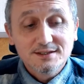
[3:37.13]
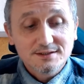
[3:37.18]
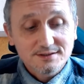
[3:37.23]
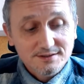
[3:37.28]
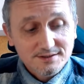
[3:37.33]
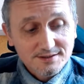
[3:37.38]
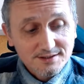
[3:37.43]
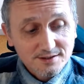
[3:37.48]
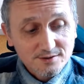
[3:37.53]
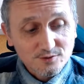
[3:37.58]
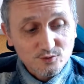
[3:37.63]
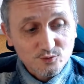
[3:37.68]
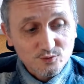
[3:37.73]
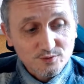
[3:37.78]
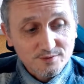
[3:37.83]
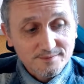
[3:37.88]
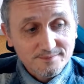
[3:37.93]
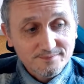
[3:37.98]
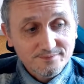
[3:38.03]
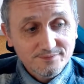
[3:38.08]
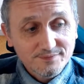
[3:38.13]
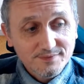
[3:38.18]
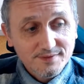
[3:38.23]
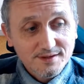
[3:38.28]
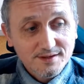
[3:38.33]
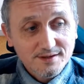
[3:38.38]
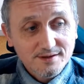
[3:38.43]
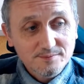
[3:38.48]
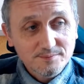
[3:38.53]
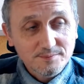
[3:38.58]
So
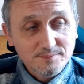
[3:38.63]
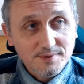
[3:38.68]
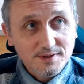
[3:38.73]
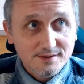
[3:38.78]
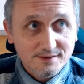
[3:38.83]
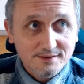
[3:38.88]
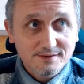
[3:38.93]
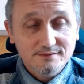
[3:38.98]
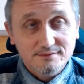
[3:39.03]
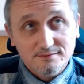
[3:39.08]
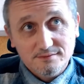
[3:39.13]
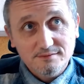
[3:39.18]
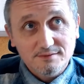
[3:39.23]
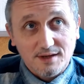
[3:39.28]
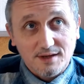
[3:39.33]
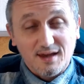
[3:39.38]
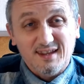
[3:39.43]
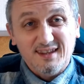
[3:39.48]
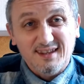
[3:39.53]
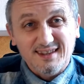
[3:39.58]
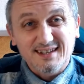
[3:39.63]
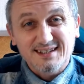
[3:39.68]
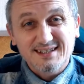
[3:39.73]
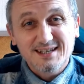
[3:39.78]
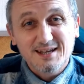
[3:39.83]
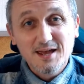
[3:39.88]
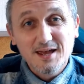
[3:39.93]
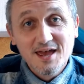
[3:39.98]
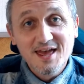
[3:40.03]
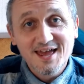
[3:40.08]
I think
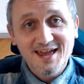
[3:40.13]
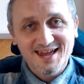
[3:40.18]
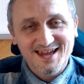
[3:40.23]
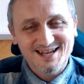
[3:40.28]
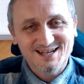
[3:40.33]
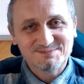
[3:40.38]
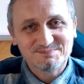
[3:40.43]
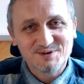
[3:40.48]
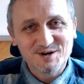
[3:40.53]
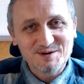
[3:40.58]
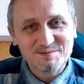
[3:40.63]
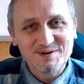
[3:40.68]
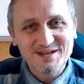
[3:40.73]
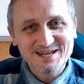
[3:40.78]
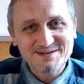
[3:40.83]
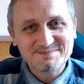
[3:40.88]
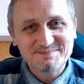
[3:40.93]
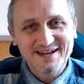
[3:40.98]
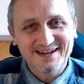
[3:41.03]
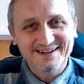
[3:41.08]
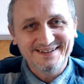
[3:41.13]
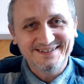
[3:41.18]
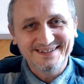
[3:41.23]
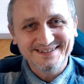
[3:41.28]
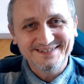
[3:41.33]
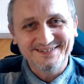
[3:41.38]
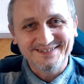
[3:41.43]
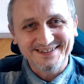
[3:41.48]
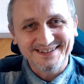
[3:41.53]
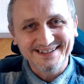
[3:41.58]
that's probably about
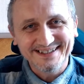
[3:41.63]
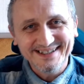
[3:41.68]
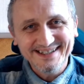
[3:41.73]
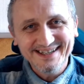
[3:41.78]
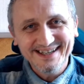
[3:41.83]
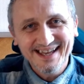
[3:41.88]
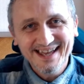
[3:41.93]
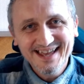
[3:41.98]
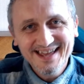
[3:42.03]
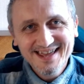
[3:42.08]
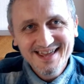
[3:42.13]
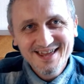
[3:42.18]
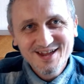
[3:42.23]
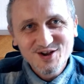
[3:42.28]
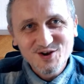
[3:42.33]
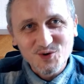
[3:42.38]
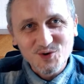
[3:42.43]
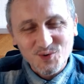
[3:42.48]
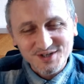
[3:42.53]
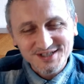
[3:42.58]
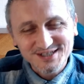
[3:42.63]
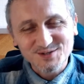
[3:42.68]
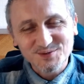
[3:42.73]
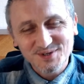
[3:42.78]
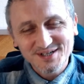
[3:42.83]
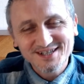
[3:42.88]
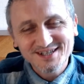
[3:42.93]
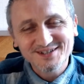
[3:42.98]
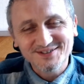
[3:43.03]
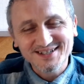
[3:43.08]
it really. Well, so
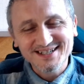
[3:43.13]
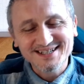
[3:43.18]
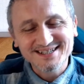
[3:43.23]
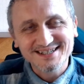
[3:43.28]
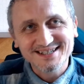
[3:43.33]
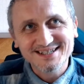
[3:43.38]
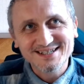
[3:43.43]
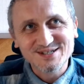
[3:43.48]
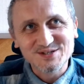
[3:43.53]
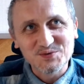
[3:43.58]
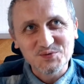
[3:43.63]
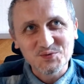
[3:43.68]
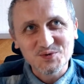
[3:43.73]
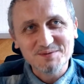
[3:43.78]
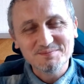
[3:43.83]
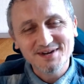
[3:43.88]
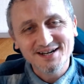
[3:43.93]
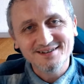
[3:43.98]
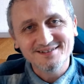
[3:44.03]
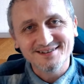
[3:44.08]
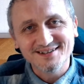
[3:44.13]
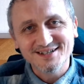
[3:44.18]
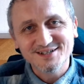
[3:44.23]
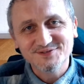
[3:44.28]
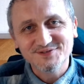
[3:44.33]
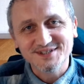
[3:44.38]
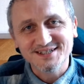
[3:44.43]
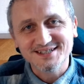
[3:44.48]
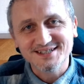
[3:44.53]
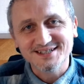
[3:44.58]
one of the reasons we may not
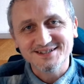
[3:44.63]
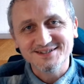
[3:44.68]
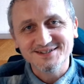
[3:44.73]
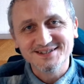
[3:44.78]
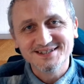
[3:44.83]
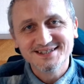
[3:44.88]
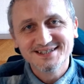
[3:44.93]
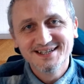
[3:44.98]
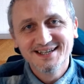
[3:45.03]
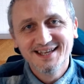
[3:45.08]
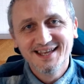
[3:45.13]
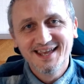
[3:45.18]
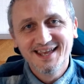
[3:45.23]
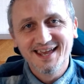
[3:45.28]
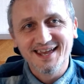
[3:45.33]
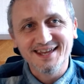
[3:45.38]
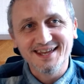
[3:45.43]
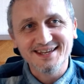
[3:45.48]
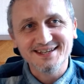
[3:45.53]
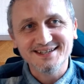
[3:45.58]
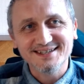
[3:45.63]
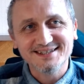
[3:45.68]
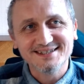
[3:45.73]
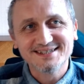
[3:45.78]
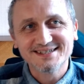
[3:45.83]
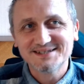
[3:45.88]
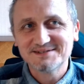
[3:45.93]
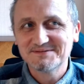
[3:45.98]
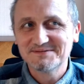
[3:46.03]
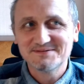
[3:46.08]
laugh at jokes
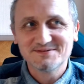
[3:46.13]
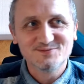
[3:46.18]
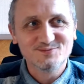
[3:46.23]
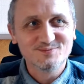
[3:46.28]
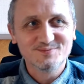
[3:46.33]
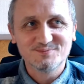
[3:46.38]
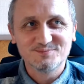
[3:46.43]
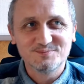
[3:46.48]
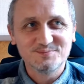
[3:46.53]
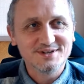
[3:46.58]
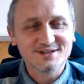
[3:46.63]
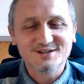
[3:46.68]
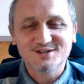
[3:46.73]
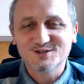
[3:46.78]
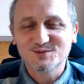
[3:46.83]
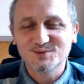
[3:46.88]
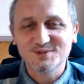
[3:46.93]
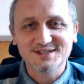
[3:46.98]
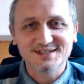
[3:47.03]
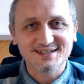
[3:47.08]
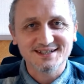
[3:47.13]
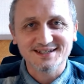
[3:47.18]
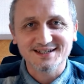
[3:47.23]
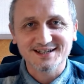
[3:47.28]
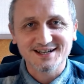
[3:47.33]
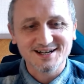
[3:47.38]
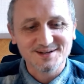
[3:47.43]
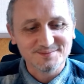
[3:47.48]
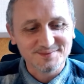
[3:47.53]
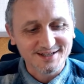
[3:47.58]
is because we see it
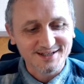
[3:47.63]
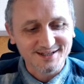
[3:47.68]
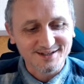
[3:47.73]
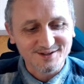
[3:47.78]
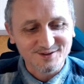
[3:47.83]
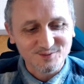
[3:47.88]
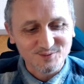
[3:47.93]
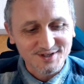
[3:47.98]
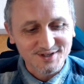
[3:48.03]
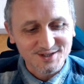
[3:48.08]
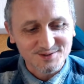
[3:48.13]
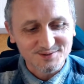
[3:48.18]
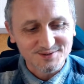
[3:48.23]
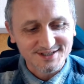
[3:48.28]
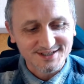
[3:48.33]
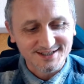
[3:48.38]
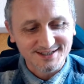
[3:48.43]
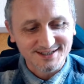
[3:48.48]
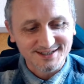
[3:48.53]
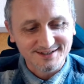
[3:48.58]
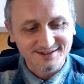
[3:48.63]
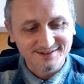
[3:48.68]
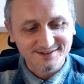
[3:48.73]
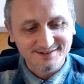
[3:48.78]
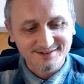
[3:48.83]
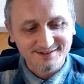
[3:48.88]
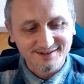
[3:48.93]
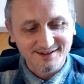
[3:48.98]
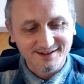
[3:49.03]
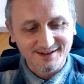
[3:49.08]
coming, we know what's coming.
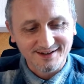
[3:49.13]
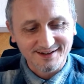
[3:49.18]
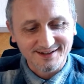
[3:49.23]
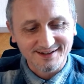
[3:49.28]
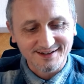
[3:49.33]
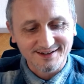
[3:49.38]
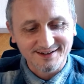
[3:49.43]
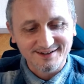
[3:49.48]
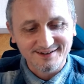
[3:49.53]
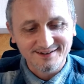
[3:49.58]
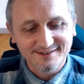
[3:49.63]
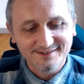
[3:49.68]
And